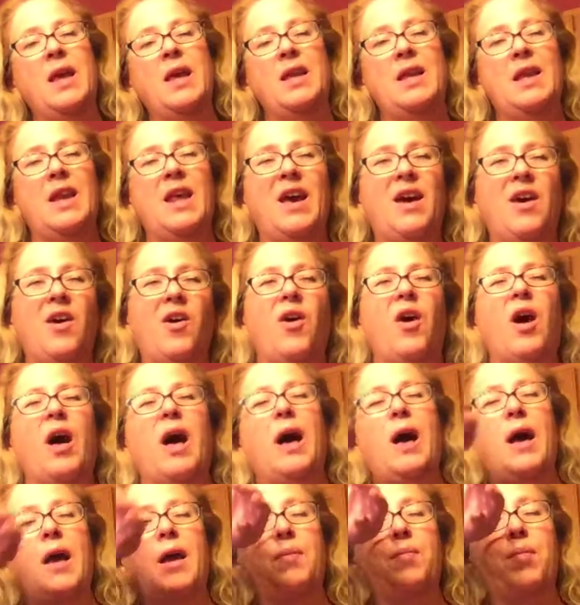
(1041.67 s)
Now,
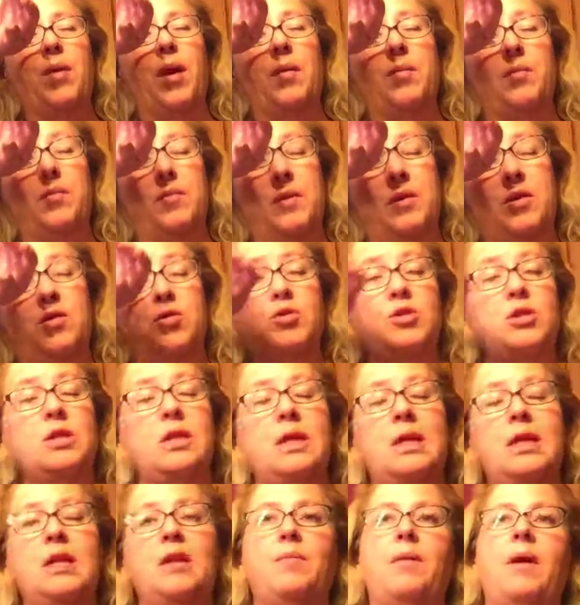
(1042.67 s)
I probably
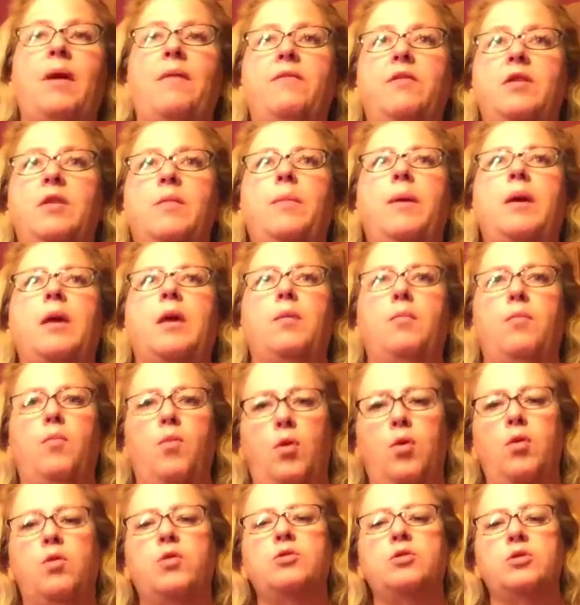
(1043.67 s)
usually end up having to bake it more
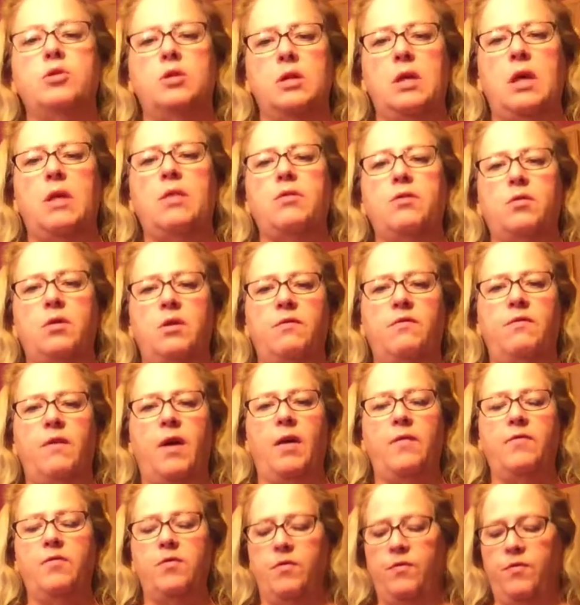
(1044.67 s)
closer to that
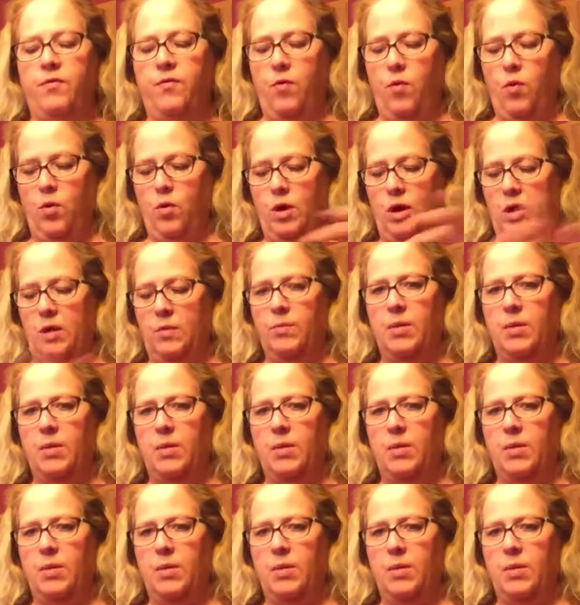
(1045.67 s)
35 to 40